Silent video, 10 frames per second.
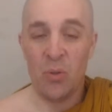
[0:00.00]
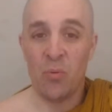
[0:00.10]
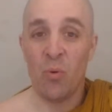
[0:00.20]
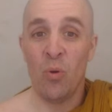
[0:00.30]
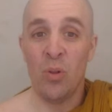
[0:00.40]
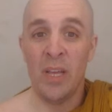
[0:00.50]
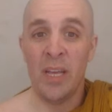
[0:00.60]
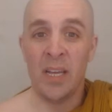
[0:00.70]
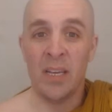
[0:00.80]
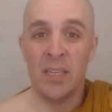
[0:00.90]

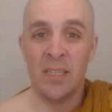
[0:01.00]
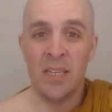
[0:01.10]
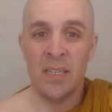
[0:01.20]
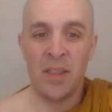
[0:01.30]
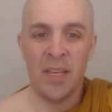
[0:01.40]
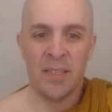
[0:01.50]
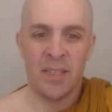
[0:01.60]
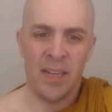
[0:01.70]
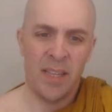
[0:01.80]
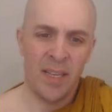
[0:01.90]
ruling and things
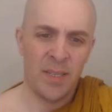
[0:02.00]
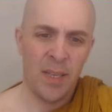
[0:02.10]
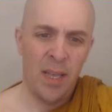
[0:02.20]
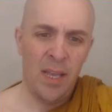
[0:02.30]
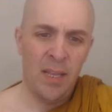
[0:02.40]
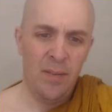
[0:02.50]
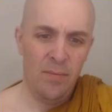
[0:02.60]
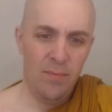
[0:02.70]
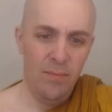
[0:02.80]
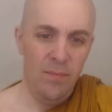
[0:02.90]
like this.
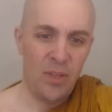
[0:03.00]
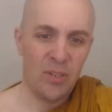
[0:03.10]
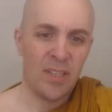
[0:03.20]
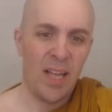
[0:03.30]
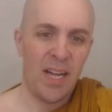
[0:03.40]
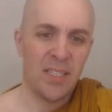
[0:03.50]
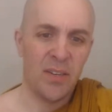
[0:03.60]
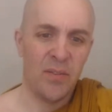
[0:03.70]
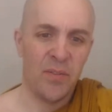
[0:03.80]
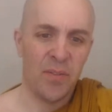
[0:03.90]
There's
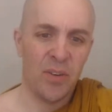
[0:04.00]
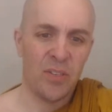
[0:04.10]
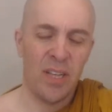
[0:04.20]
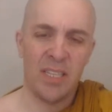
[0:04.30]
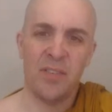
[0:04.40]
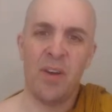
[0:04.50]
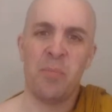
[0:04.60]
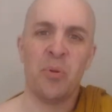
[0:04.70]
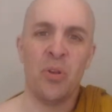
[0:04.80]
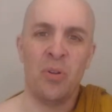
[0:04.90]
lots of
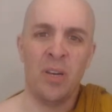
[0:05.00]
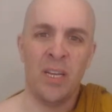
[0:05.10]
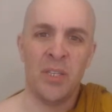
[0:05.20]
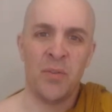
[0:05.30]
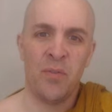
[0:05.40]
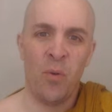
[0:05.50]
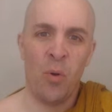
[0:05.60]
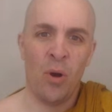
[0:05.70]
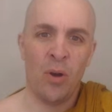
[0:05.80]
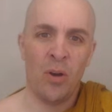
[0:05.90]
opportunities
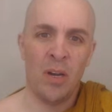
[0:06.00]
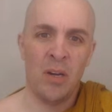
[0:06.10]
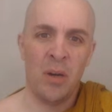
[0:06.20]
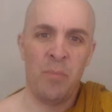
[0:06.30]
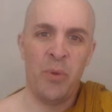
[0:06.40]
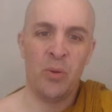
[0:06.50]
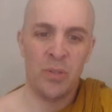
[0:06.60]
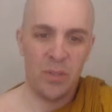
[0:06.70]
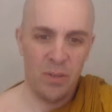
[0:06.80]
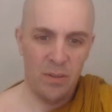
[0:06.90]
for
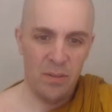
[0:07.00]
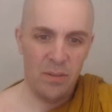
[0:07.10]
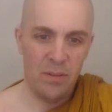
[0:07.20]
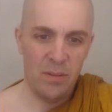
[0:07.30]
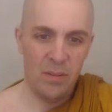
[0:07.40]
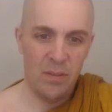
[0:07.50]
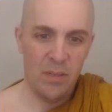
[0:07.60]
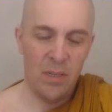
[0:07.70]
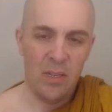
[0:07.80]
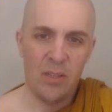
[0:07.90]
abuse.
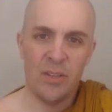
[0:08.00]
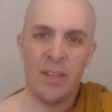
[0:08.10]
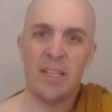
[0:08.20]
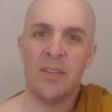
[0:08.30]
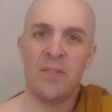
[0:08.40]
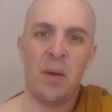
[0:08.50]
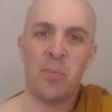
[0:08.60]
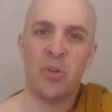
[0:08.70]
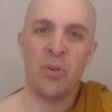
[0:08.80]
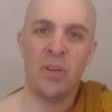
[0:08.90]
There's lots of
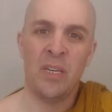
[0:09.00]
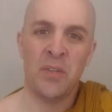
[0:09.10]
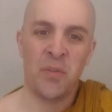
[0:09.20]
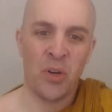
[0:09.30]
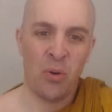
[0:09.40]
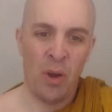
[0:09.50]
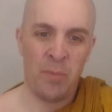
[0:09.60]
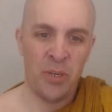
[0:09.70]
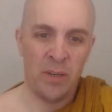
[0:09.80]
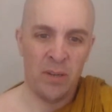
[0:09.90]
opportunities for
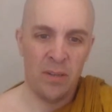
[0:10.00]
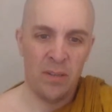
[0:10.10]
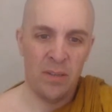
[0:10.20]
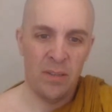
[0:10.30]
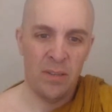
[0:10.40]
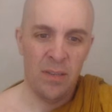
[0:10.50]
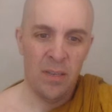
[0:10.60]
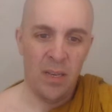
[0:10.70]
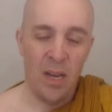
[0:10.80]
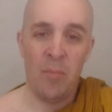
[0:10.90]
corruption.
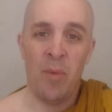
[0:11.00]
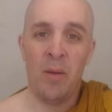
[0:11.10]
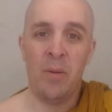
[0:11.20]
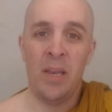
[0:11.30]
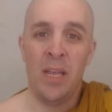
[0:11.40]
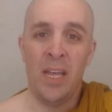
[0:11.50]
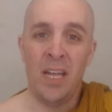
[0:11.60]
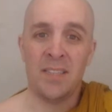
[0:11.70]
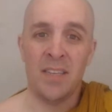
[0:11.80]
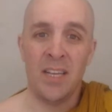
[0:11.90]
I mean,
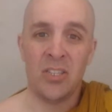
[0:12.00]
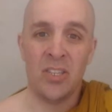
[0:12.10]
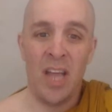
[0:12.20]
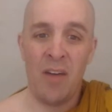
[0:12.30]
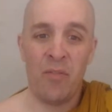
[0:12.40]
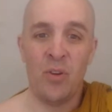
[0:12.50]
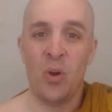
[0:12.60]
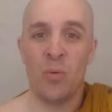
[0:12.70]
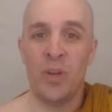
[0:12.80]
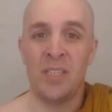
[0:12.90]
it's not for
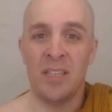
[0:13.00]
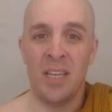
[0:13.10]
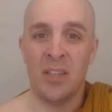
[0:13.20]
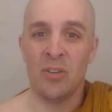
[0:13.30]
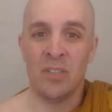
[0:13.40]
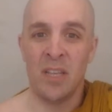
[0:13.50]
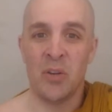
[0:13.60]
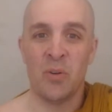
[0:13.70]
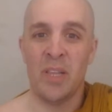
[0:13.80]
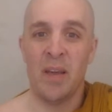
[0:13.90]
no reason that there's
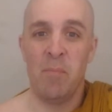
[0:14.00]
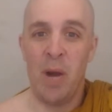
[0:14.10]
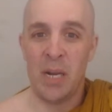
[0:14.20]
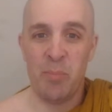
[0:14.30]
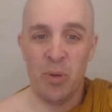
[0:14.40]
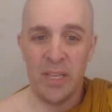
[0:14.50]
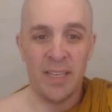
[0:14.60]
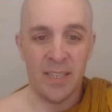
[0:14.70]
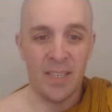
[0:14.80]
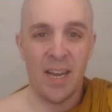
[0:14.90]
literally a monk
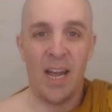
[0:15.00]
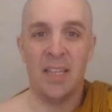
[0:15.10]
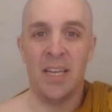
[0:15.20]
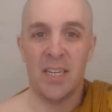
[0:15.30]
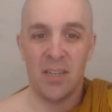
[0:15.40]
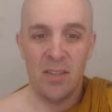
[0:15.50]
police in Thailand.